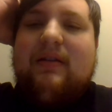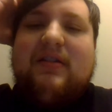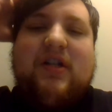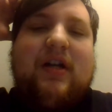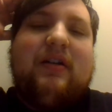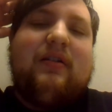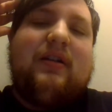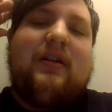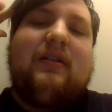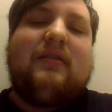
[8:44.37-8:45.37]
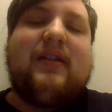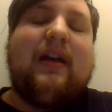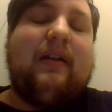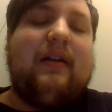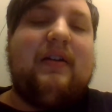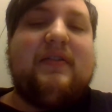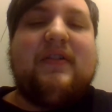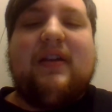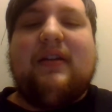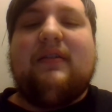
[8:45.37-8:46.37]
China and its
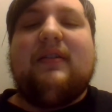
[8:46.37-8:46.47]
allies, and